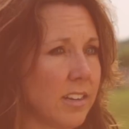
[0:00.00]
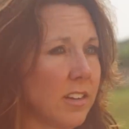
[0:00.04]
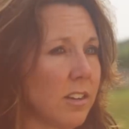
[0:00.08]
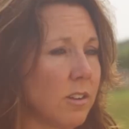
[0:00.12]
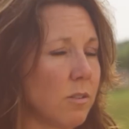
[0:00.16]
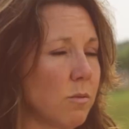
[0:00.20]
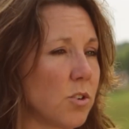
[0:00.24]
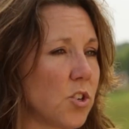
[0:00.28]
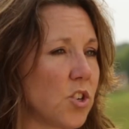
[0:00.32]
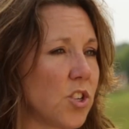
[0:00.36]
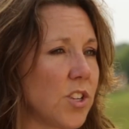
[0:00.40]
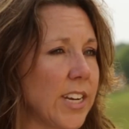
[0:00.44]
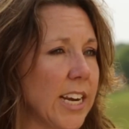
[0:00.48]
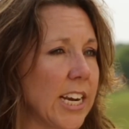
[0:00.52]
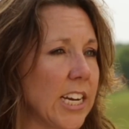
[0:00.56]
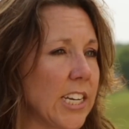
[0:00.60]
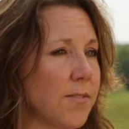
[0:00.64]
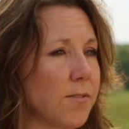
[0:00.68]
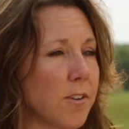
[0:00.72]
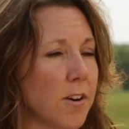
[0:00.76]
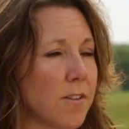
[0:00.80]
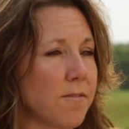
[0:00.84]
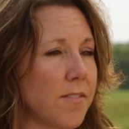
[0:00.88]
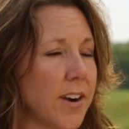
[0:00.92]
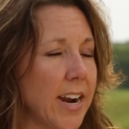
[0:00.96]
which stands
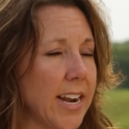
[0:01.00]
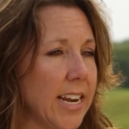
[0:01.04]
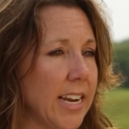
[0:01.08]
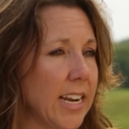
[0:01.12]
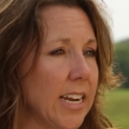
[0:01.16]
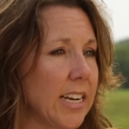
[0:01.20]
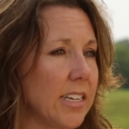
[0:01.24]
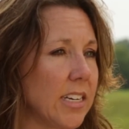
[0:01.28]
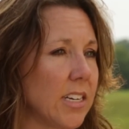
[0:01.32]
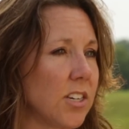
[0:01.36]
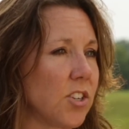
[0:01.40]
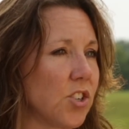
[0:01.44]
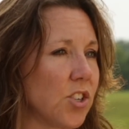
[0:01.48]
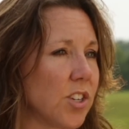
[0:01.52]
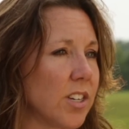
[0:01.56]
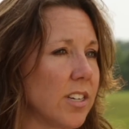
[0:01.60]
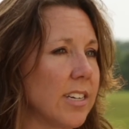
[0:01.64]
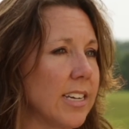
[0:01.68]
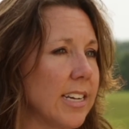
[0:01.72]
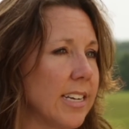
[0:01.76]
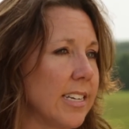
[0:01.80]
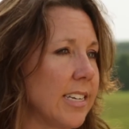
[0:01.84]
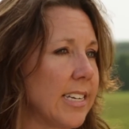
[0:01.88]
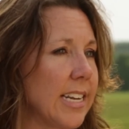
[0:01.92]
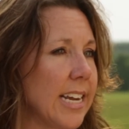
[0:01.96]
for Fighting Addiction,
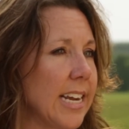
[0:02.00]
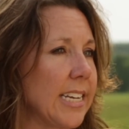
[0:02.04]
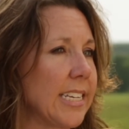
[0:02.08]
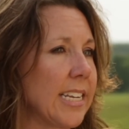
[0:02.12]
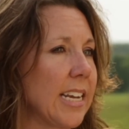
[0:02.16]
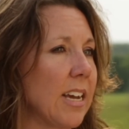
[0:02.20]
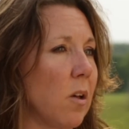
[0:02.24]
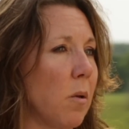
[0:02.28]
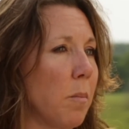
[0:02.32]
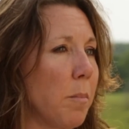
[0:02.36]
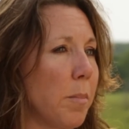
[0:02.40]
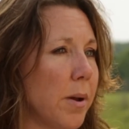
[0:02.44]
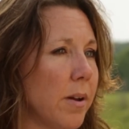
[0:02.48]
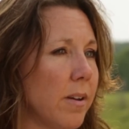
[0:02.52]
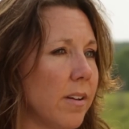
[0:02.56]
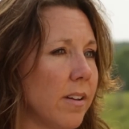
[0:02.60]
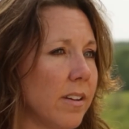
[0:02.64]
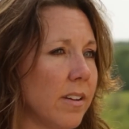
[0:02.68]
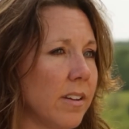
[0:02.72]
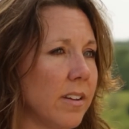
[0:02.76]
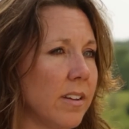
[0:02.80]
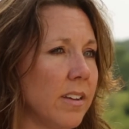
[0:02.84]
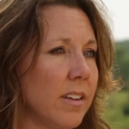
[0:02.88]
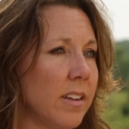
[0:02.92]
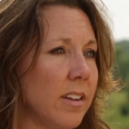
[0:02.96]
It Takes Help.
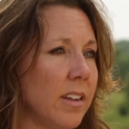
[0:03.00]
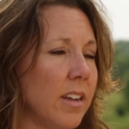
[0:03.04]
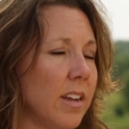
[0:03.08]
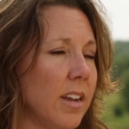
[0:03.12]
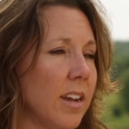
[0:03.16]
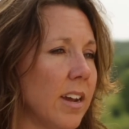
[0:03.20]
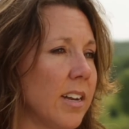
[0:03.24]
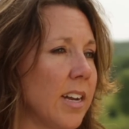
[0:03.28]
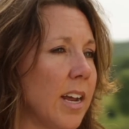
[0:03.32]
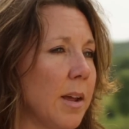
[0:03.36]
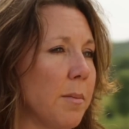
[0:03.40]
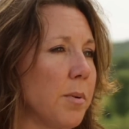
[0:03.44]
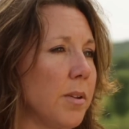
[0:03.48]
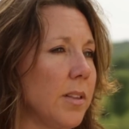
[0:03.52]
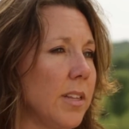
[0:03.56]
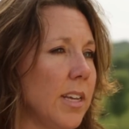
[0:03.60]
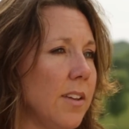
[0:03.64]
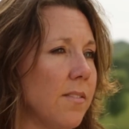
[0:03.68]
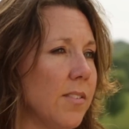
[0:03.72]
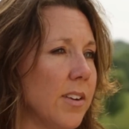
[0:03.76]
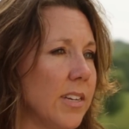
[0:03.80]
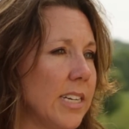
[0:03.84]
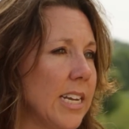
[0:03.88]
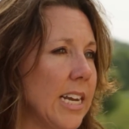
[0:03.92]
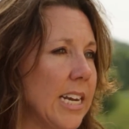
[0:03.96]
And I
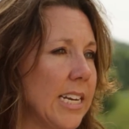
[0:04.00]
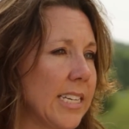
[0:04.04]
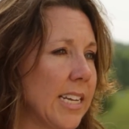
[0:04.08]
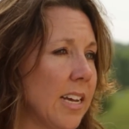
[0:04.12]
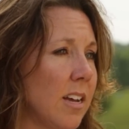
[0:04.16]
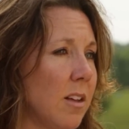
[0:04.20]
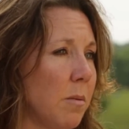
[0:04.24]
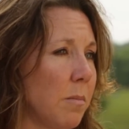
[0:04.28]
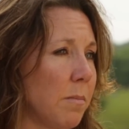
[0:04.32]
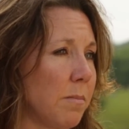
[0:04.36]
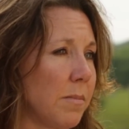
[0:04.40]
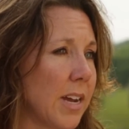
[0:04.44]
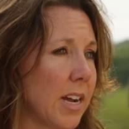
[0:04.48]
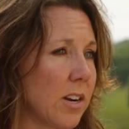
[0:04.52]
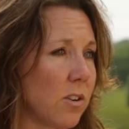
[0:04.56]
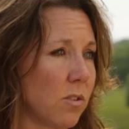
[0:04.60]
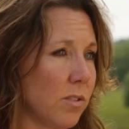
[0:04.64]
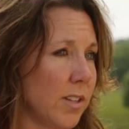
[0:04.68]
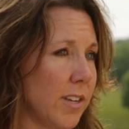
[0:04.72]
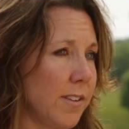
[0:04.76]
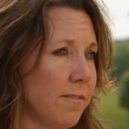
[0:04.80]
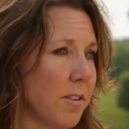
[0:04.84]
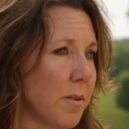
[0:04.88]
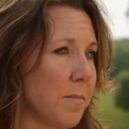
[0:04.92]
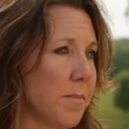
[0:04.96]
believe it takes help not
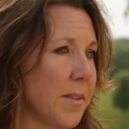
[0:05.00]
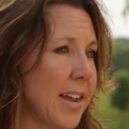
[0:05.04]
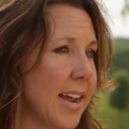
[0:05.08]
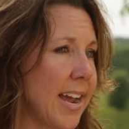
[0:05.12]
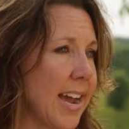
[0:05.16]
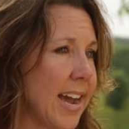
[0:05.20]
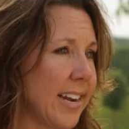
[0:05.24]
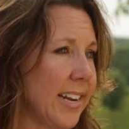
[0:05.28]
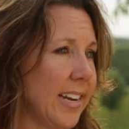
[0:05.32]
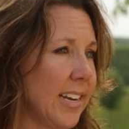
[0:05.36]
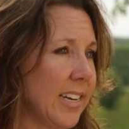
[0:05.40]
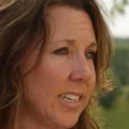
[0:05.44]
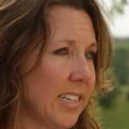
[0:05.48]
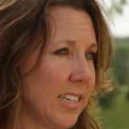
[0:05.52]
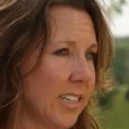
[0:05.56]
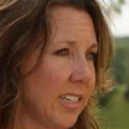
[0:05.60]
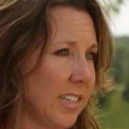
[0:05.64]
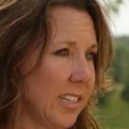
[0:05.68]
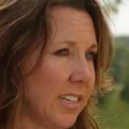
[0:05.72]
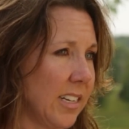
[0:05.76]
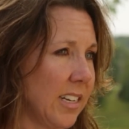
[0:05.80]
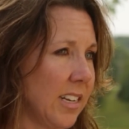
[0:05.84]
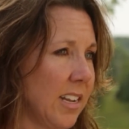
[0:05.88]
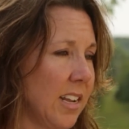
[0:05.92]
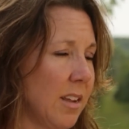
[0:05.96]
only from the addict,
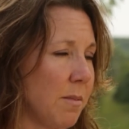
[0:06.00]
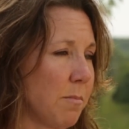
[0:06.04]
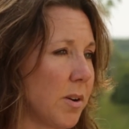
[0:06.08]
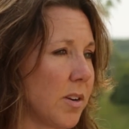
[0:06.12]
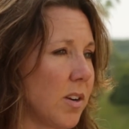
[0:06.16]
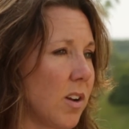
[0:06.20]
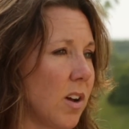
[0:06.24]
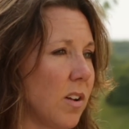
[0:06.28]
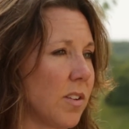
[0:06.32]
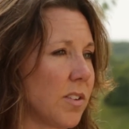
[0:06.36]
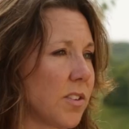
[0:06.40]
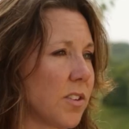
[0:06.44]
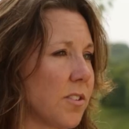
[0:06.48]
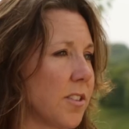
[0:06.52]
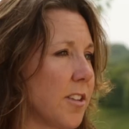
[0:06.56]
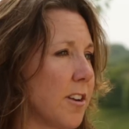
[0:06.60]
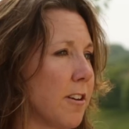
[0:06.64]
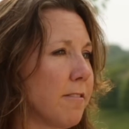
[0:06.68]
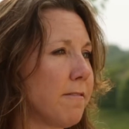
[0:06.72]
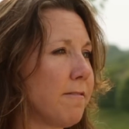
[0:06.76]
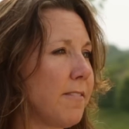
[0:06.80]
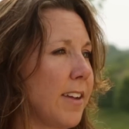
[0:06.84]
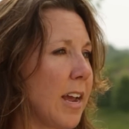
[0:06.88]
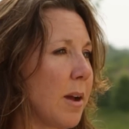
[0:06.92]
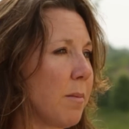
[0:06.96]
but also their
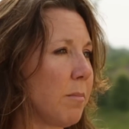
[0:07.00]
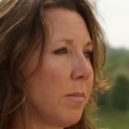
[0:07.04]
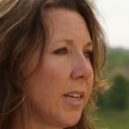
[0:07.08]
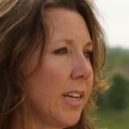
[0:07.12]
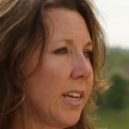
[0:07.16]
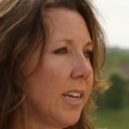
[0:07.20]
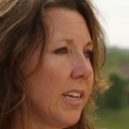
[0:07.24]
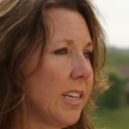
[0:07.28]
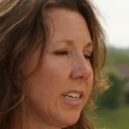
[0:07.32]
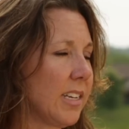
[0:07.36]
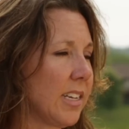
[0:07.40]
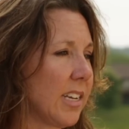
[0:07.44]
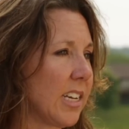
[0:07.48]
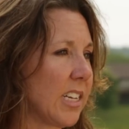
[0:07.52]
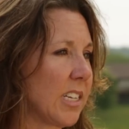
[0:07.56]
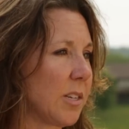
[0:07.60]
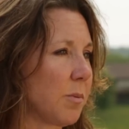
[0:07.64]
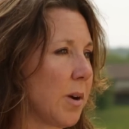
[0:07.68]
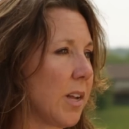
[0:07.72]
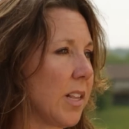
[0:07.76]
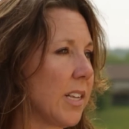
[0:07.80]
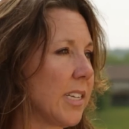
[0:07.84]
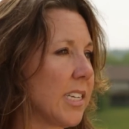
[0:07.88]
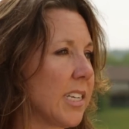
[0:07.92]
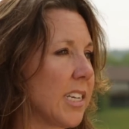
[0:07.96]
family, as
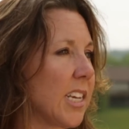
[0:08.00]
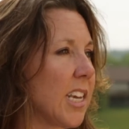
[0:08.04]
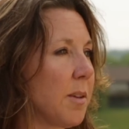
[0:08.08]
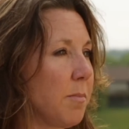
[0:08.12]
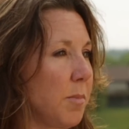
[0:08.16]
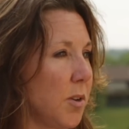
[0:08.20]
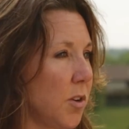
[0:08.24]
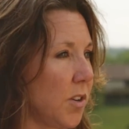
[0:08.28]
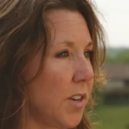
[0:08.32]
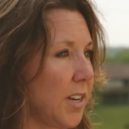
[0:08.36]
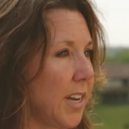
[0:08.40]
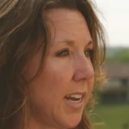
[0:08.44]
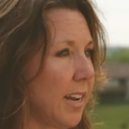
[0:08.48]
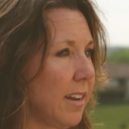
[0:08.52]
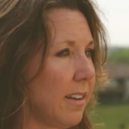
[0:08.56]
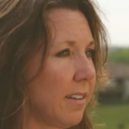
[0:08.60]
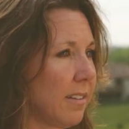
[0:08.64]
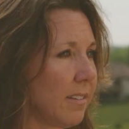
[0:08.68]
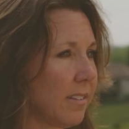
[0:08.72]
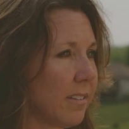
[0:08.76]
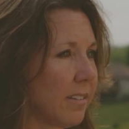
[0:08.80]
well as the community.